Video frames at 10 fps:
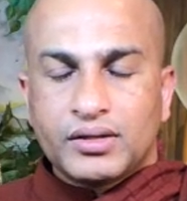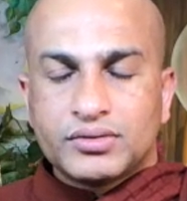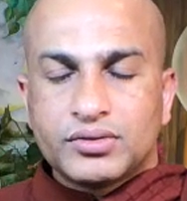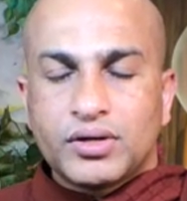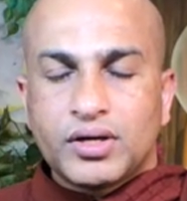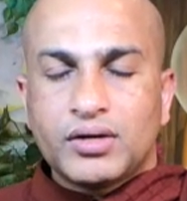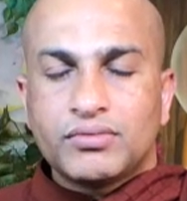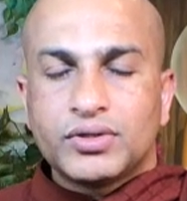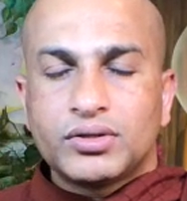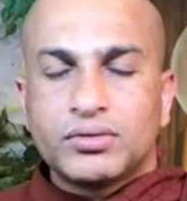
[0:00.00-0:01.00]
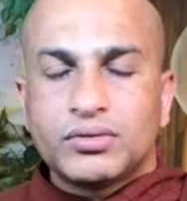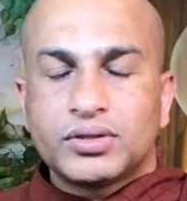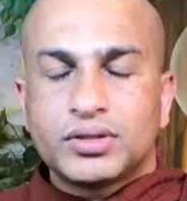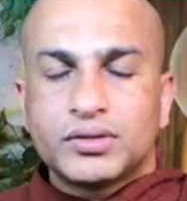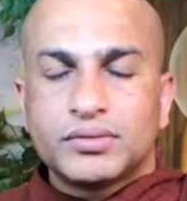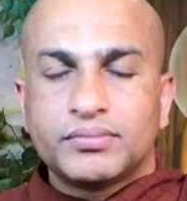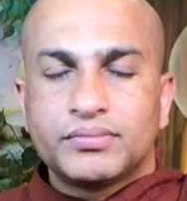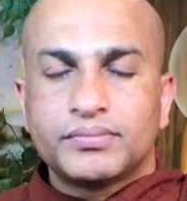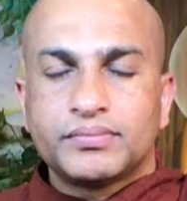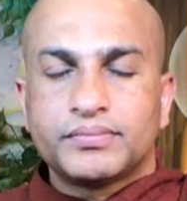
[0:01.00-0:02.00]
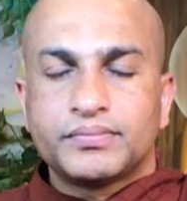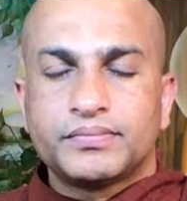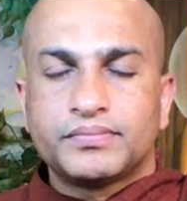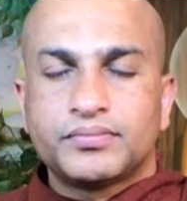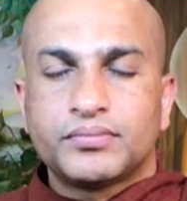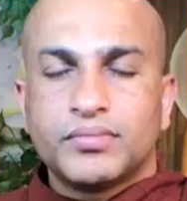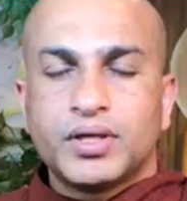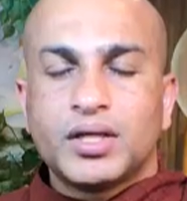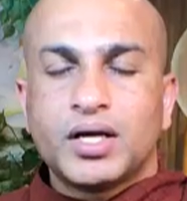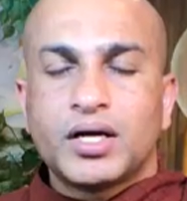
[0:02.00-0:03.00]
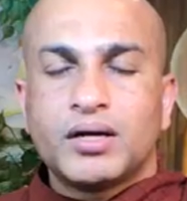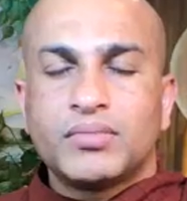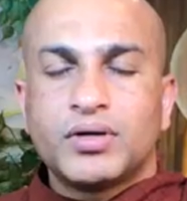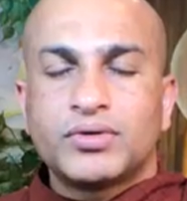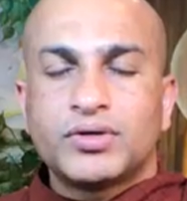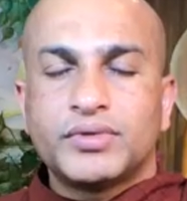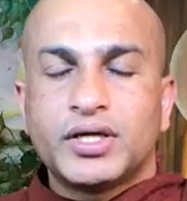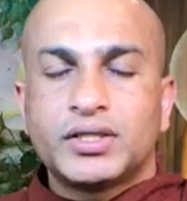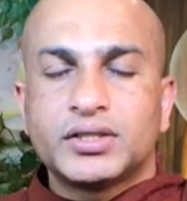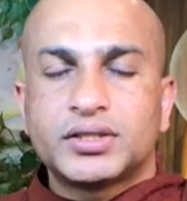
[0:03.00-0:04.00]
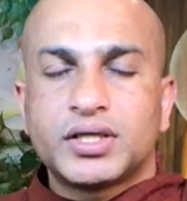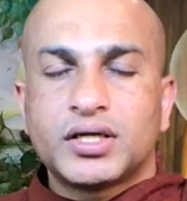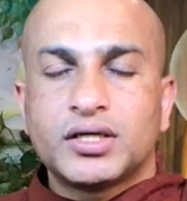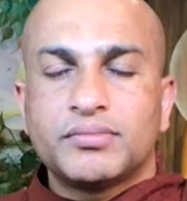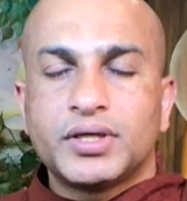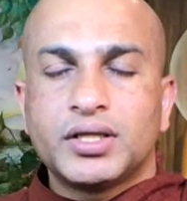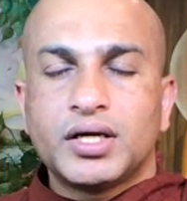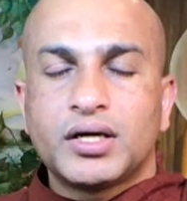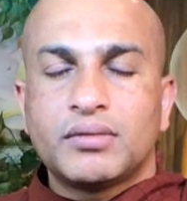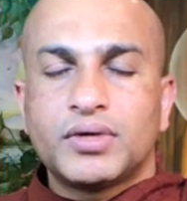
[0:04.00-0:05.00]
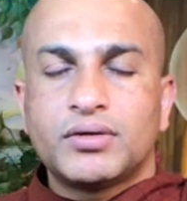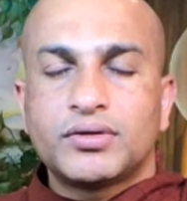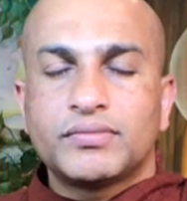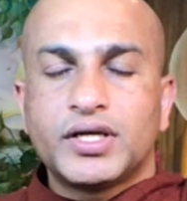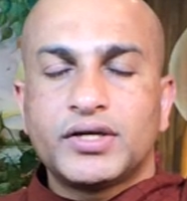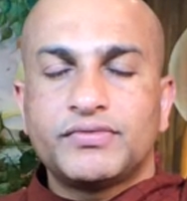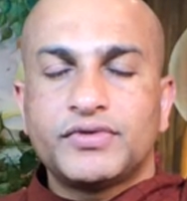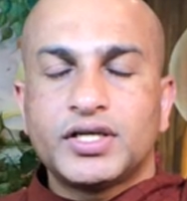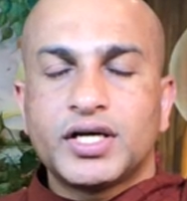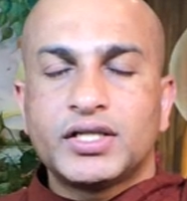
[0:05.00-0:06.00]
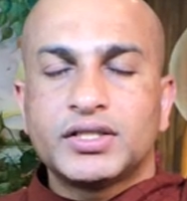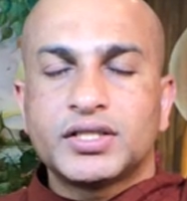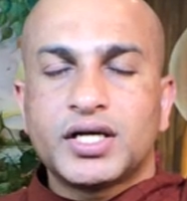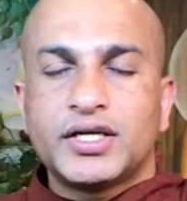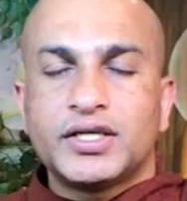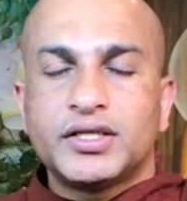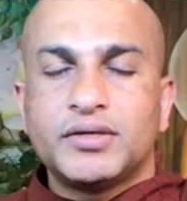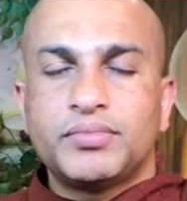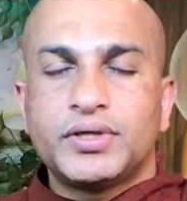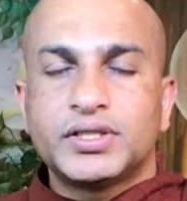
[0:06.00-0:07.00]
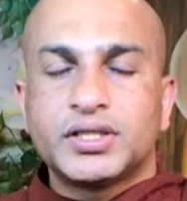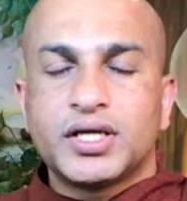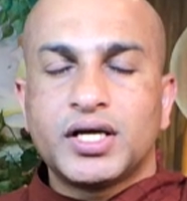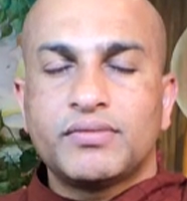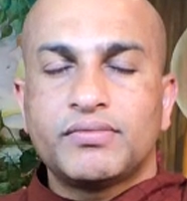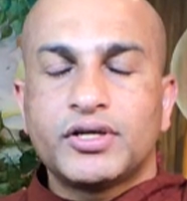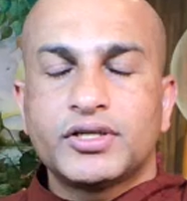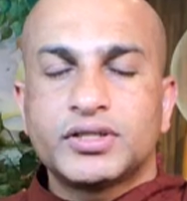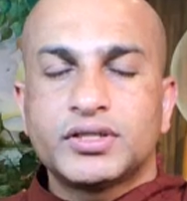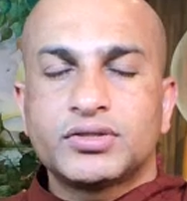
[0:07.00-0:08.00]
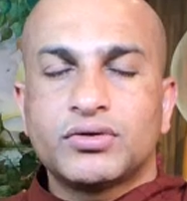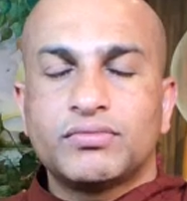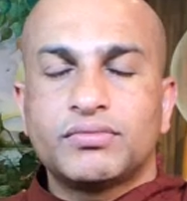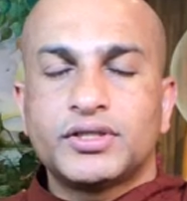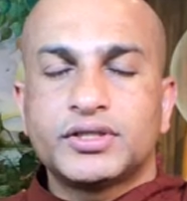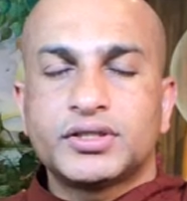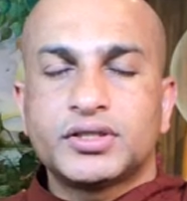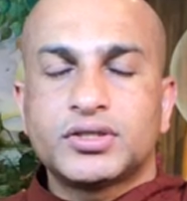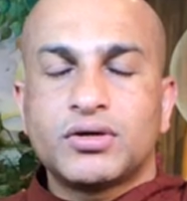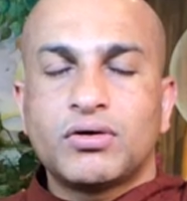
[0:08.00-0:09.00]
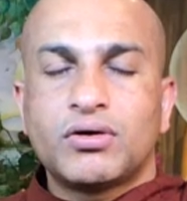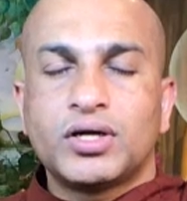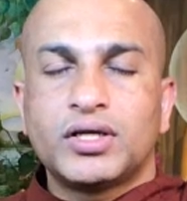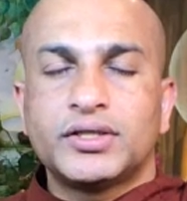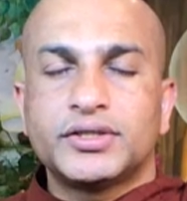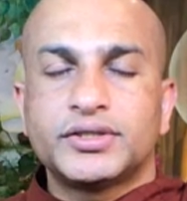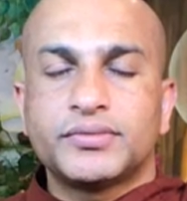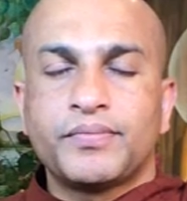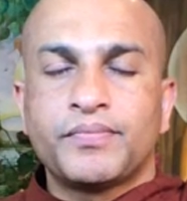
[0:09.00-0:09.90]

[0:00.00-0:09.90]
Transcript: So have a thought. May they come out of that struggle. May they come out of that fear, anxiety, depression, helplessness, hopelessness, loneliness.